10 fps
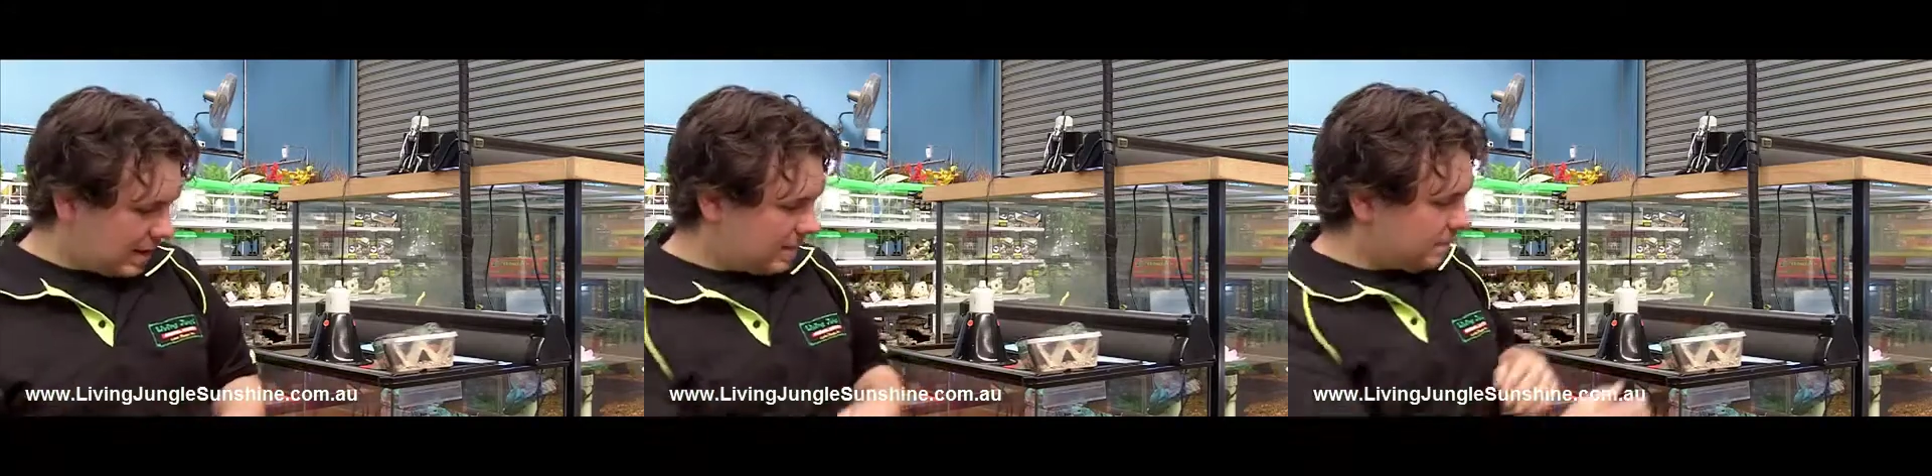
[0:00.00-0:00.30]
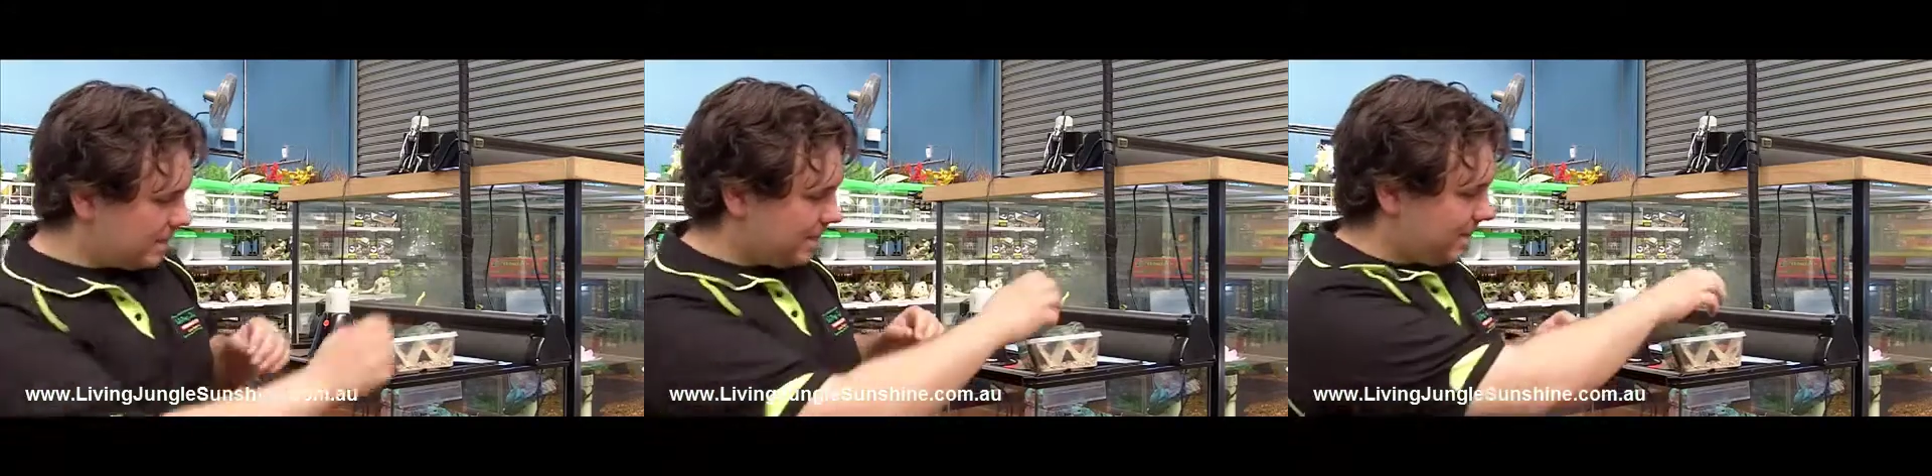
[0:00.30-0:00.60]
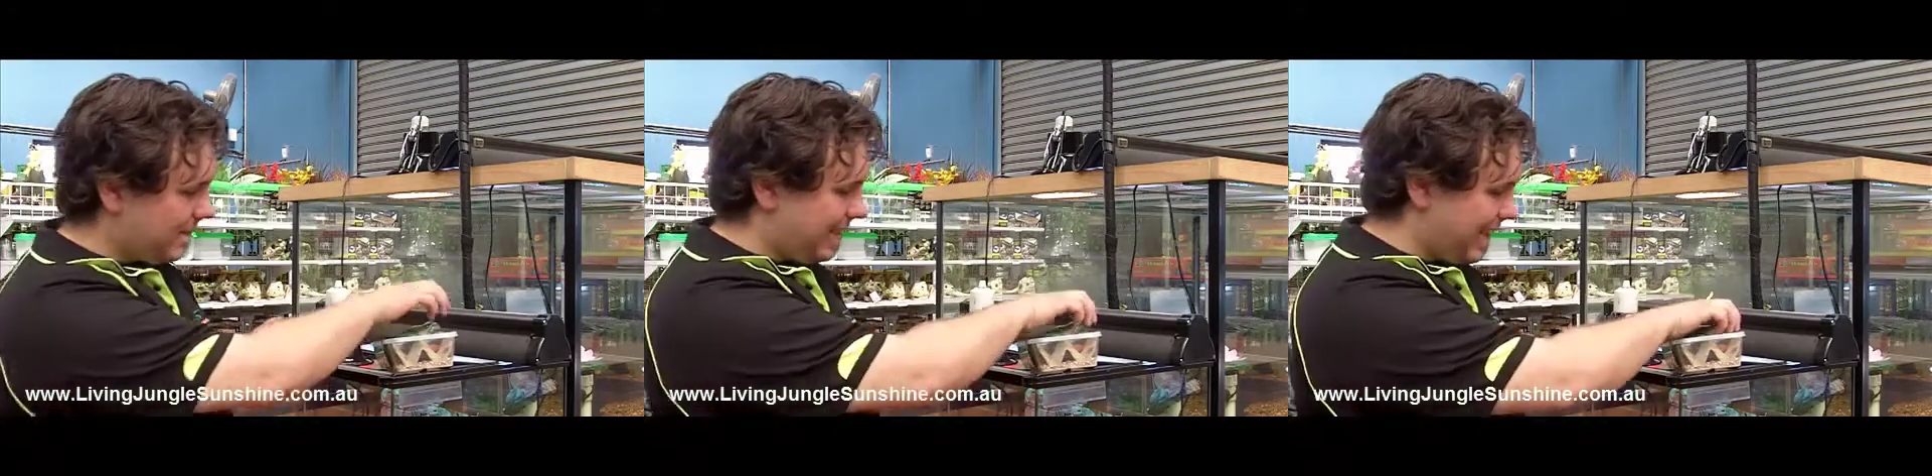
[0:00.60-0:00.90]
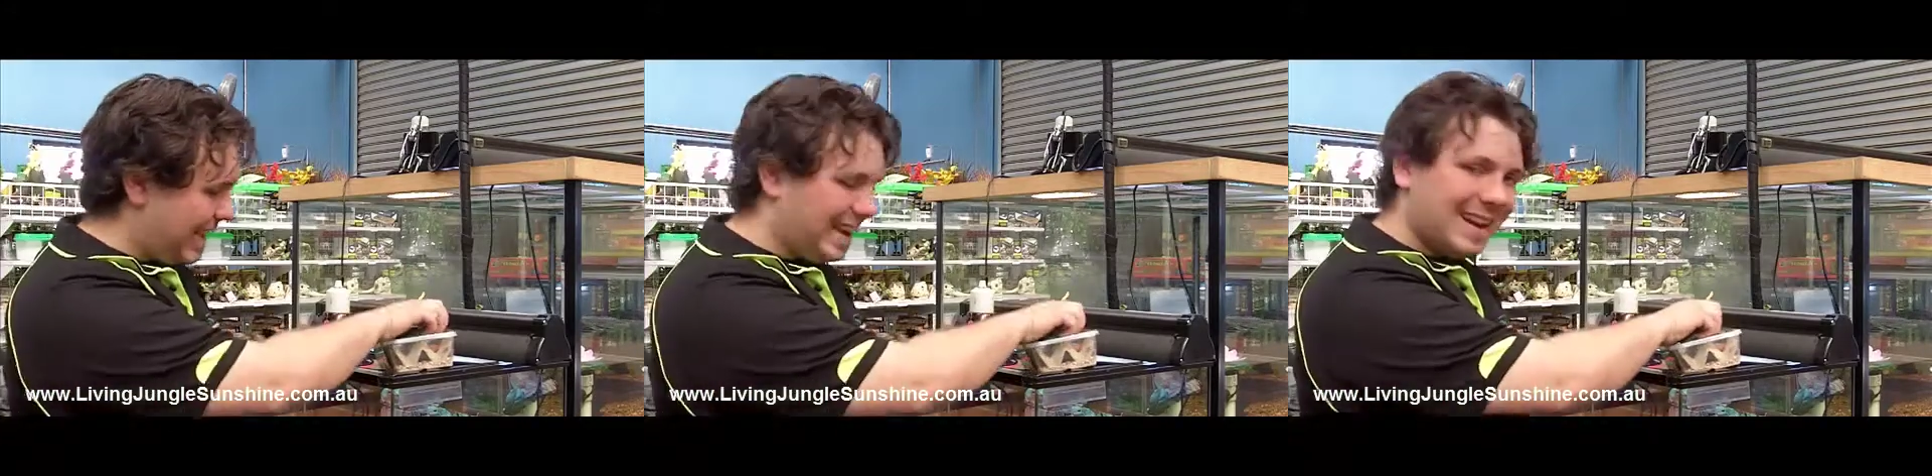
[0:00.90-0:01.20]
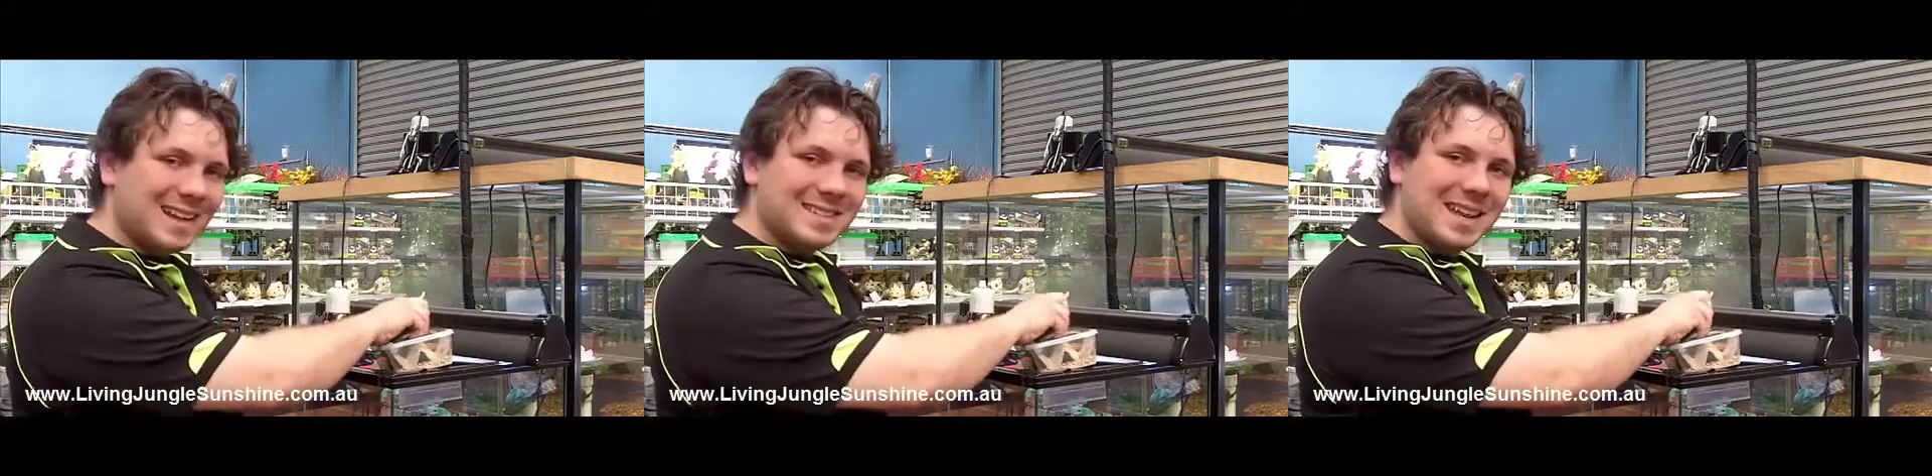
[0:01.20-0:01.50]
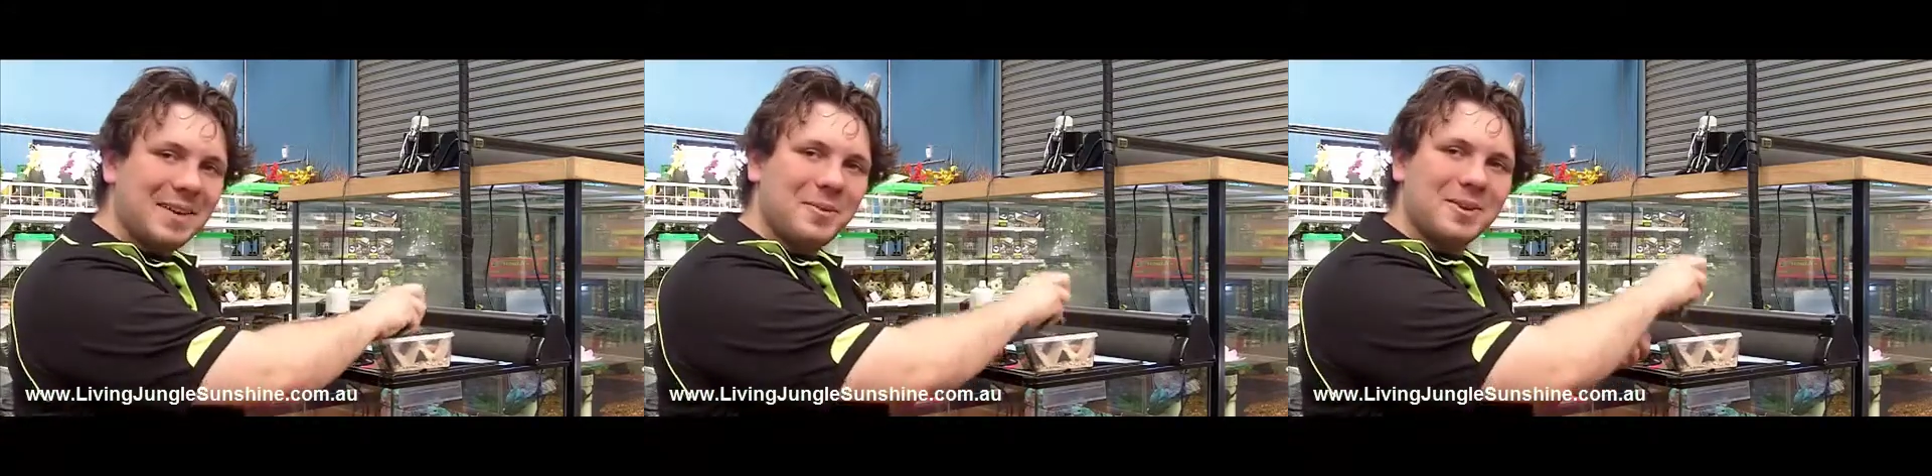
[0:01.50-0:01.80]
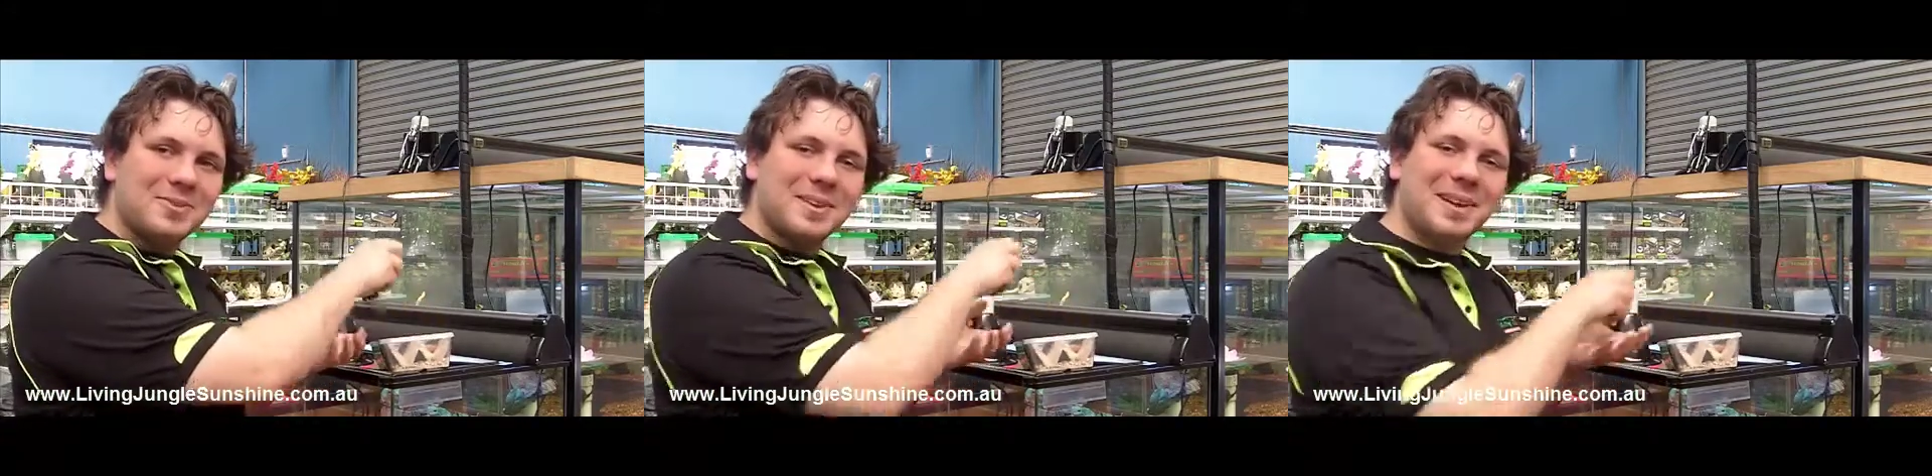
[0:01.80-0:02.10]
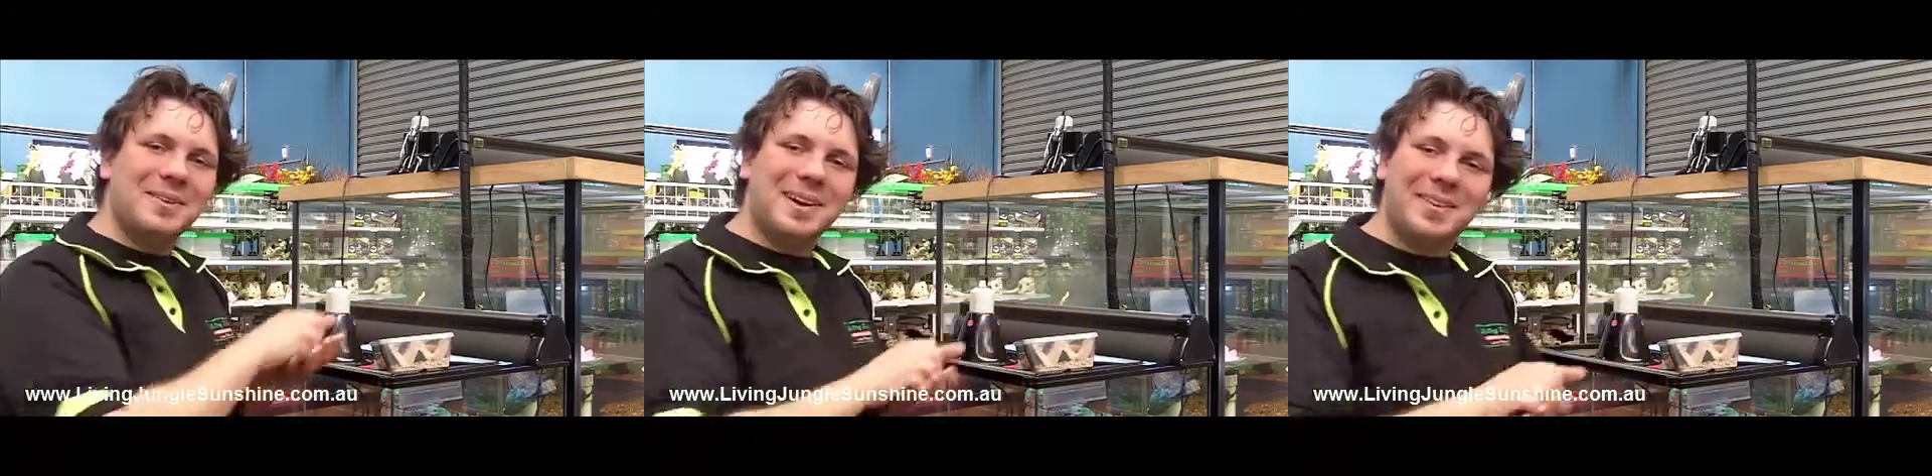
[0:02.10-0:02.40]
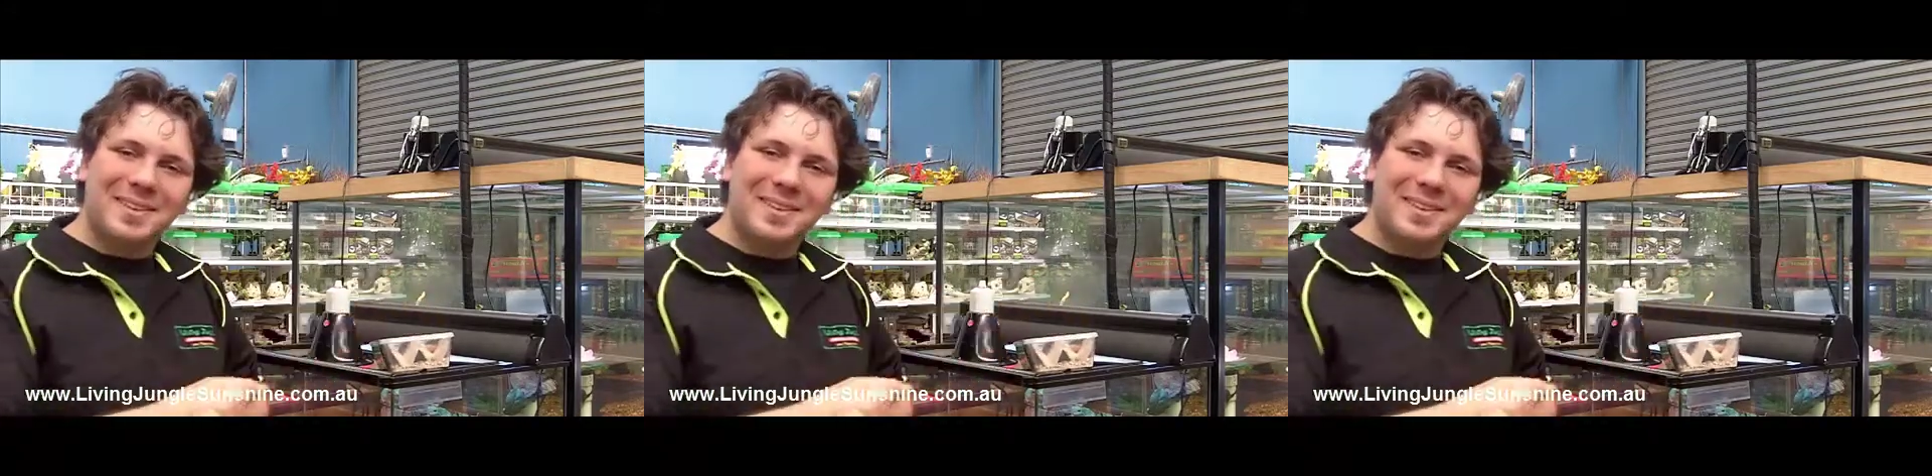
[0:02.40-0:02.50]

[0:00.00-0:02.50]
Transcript: a glass tank works really well.